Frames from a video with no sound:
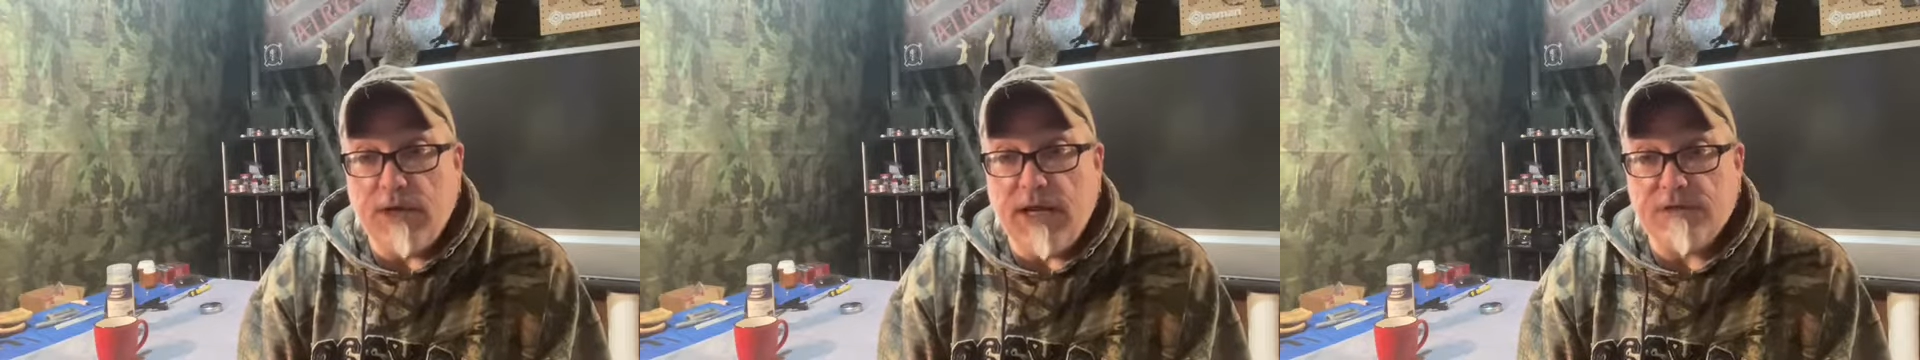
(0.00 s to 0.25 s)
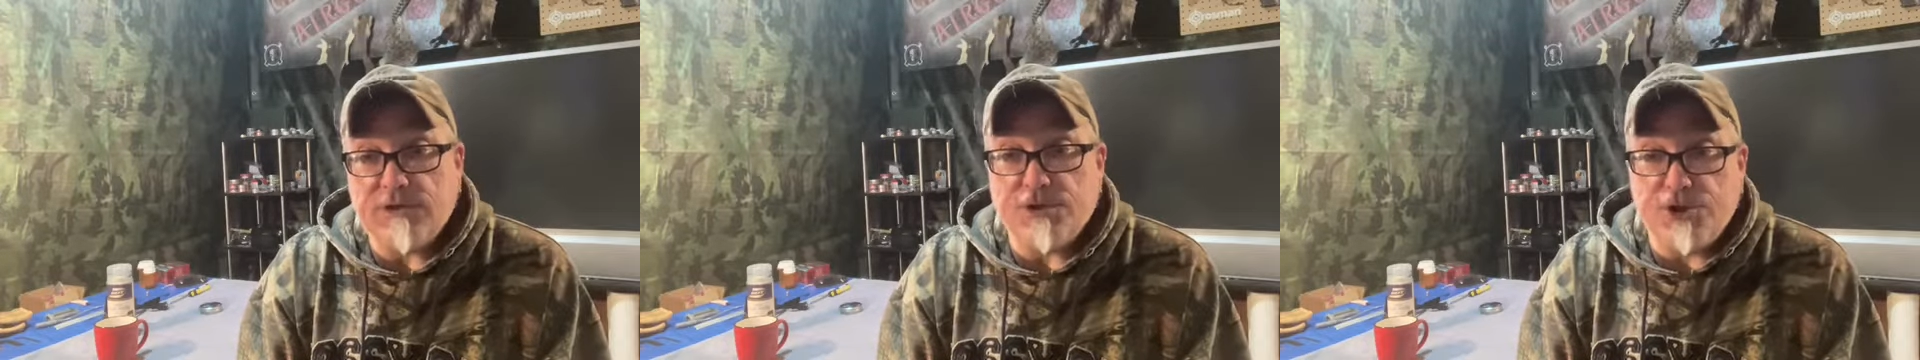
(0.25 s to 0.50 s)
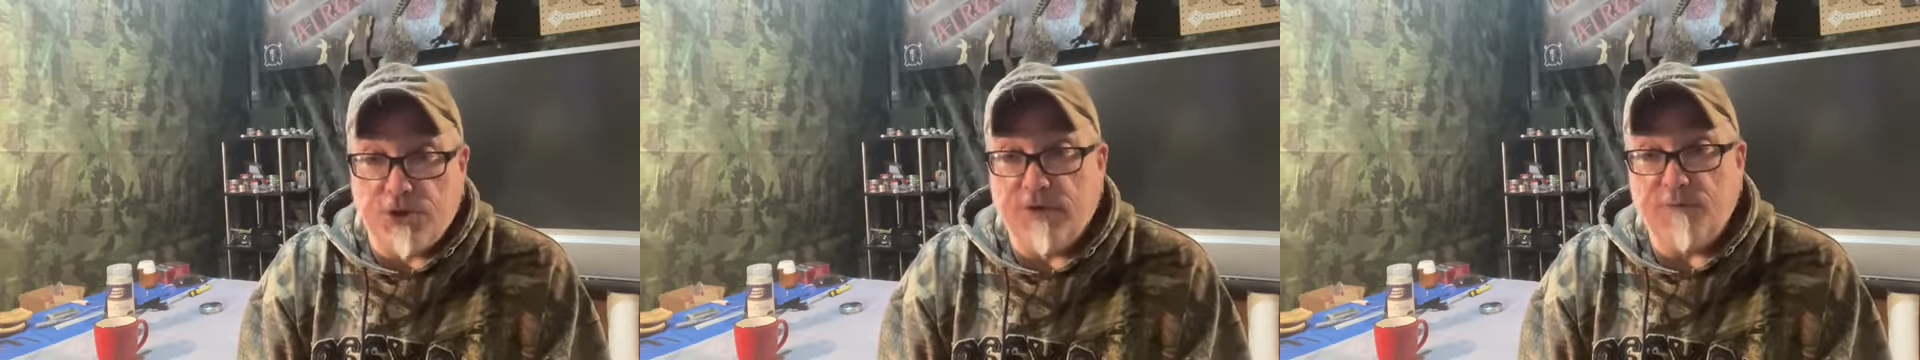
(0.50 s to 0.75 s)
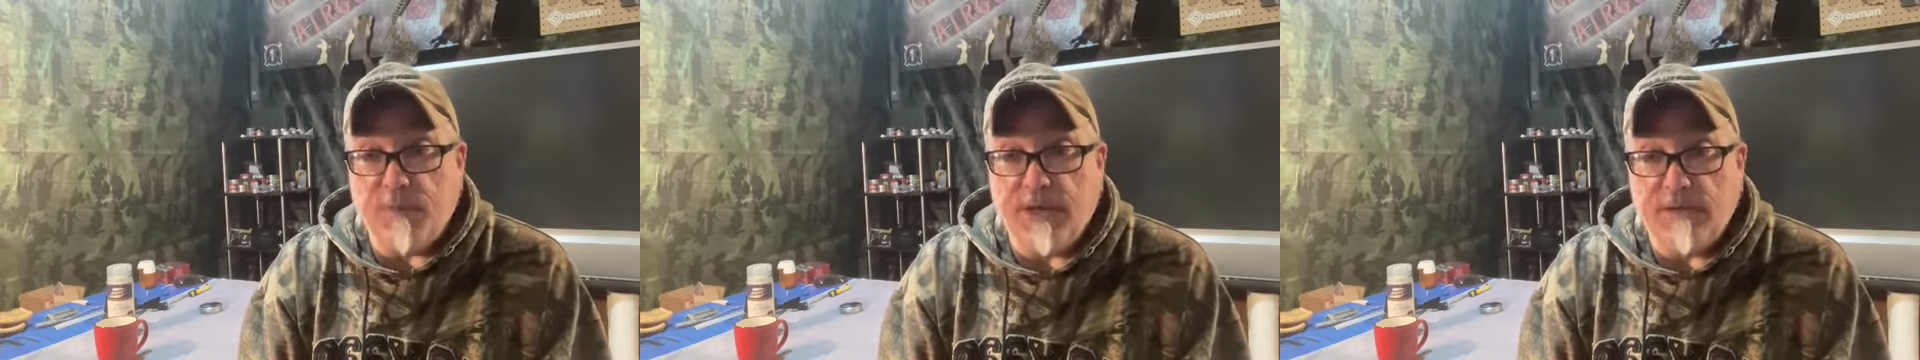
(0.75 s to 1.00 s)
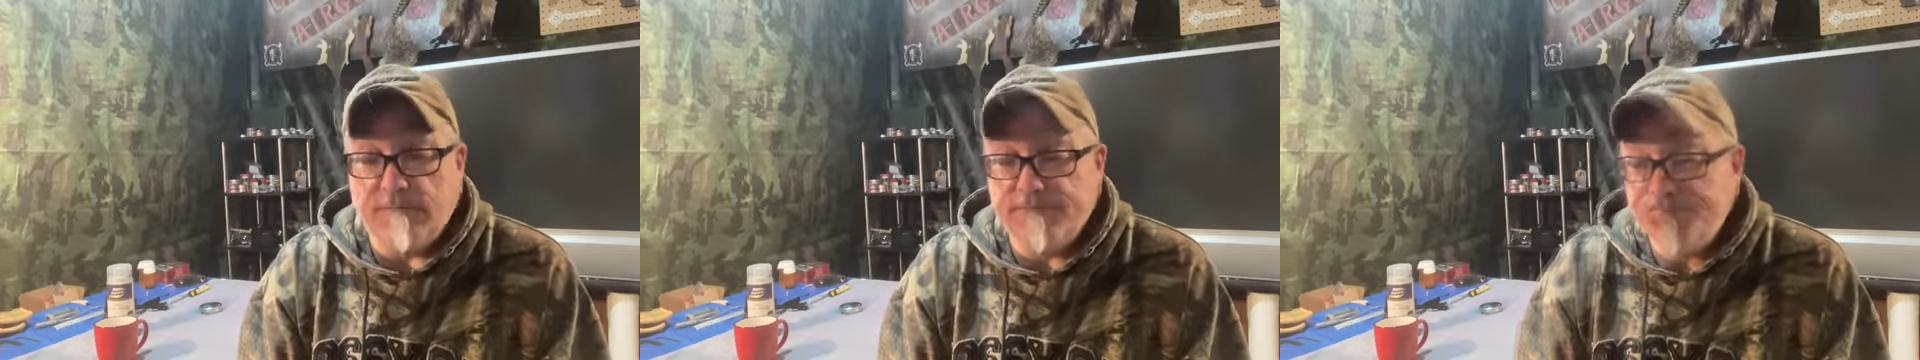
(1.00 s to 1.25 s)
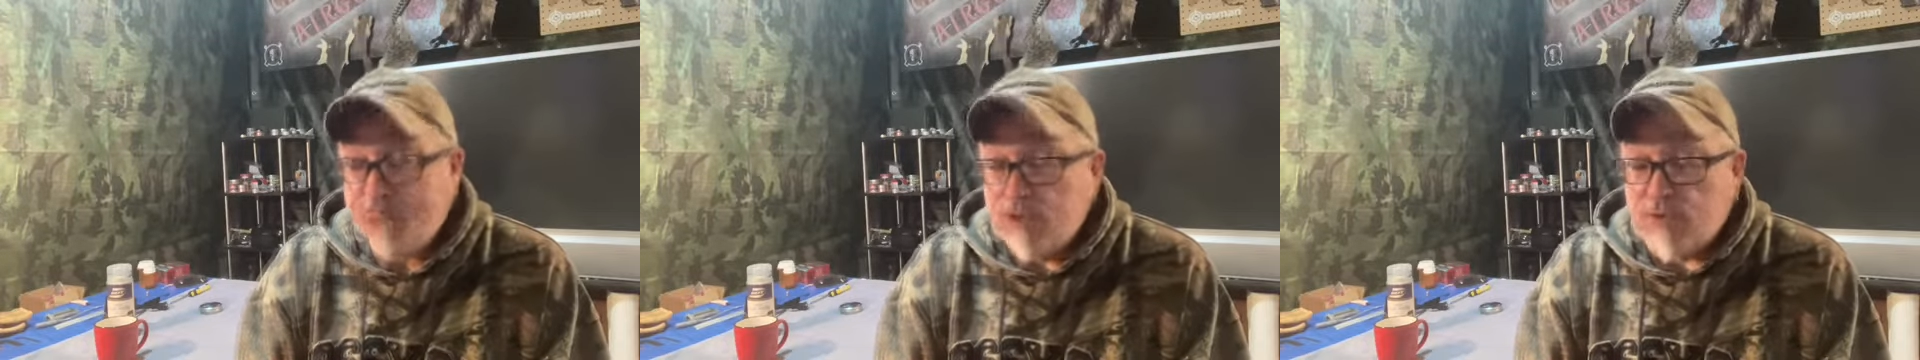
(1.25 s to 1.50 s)
as it should have been.
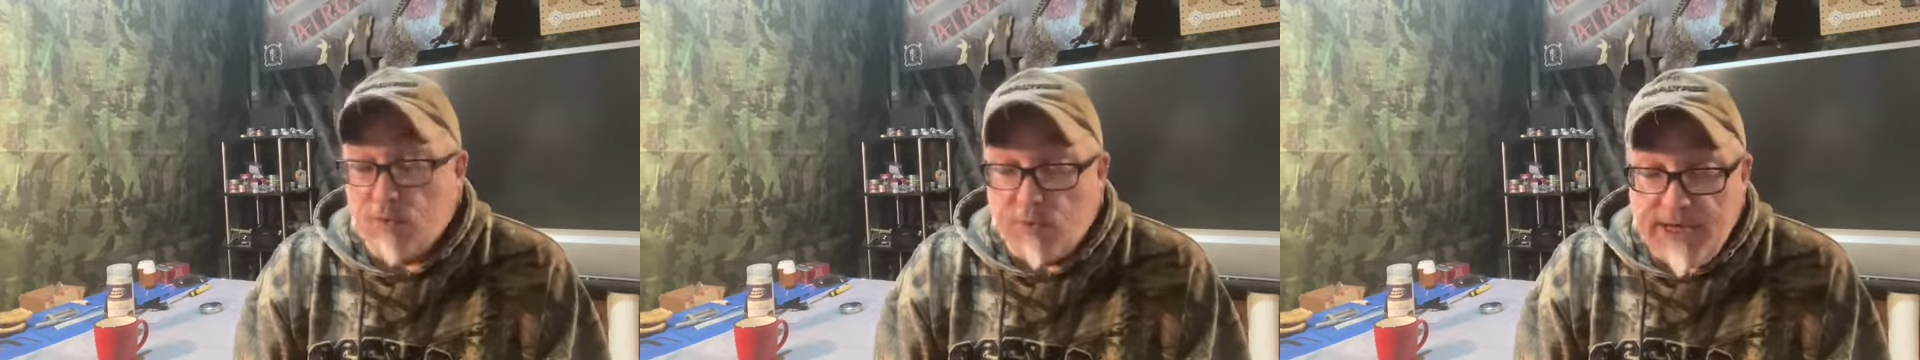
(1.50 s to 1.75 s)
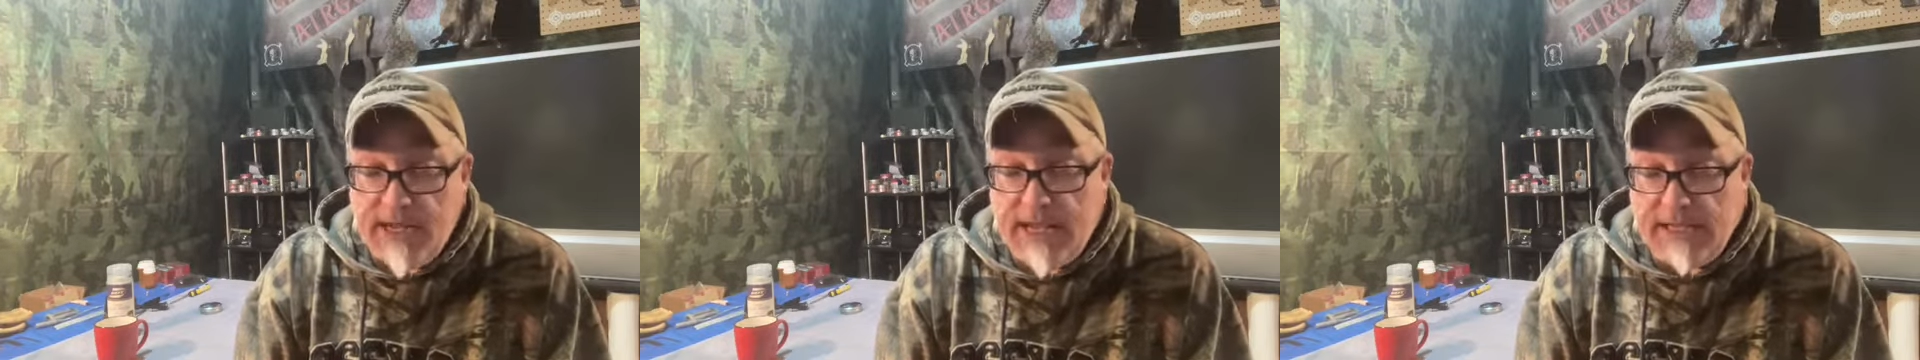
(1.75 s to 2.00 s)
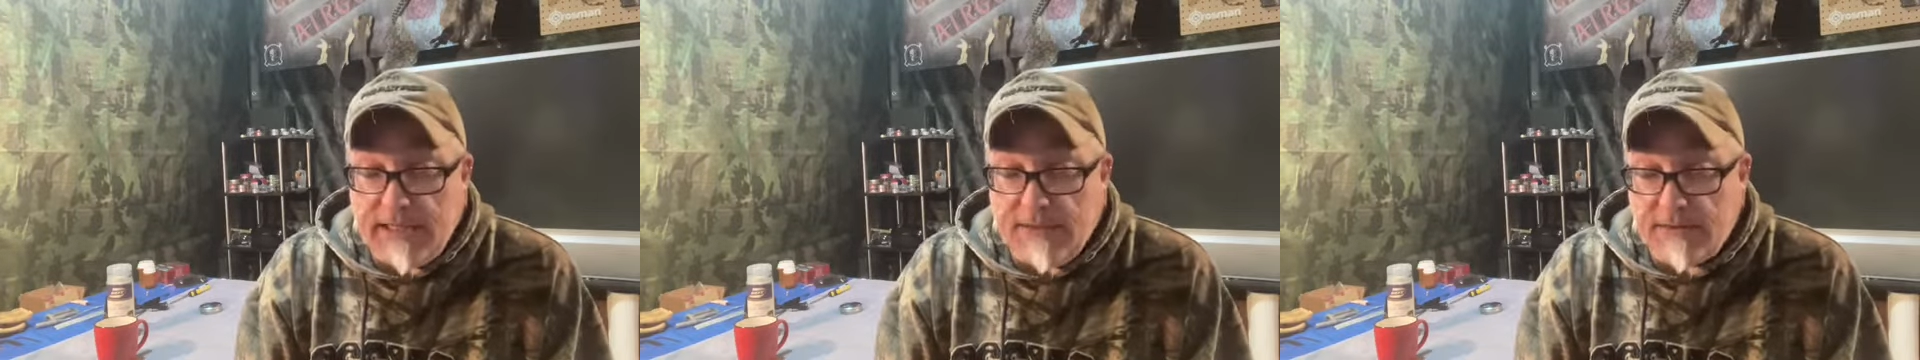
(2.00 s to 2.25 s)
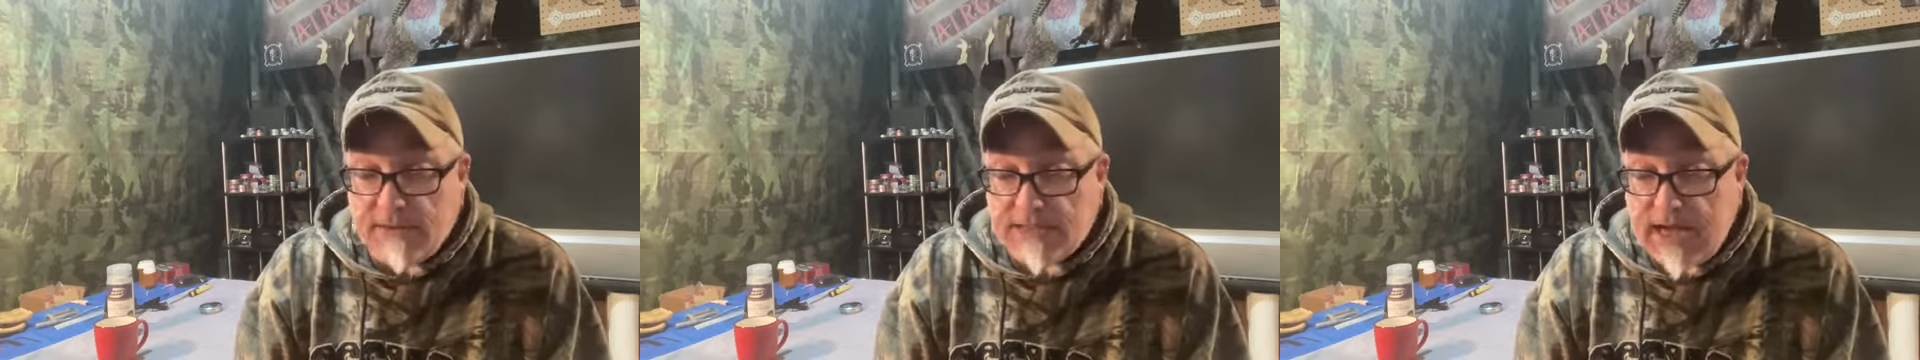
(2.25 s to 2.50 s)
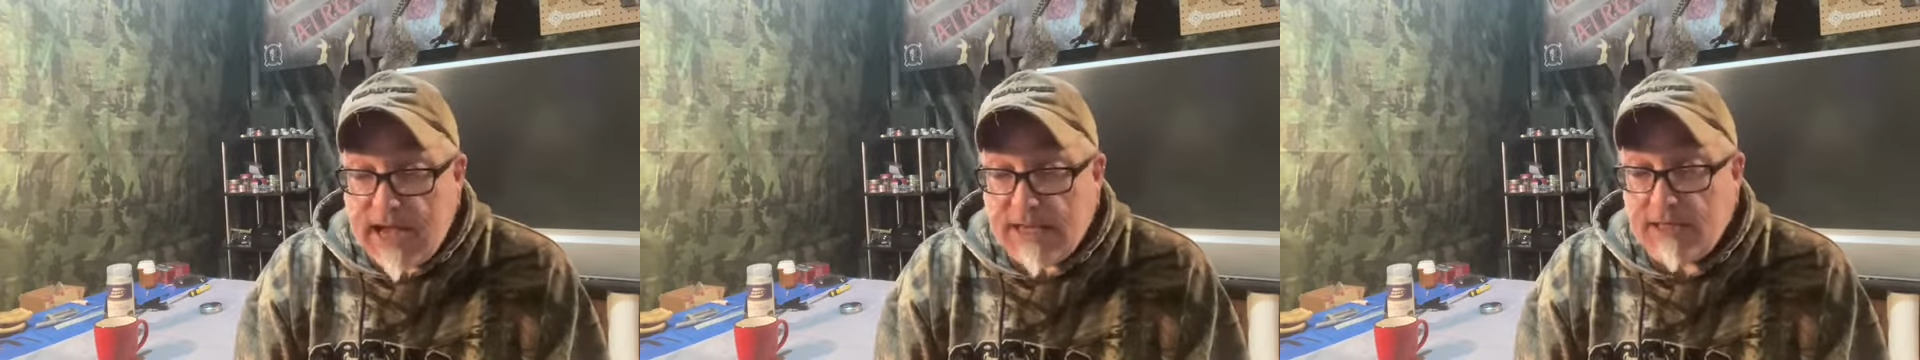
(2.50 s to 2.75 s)
So rehanging the stock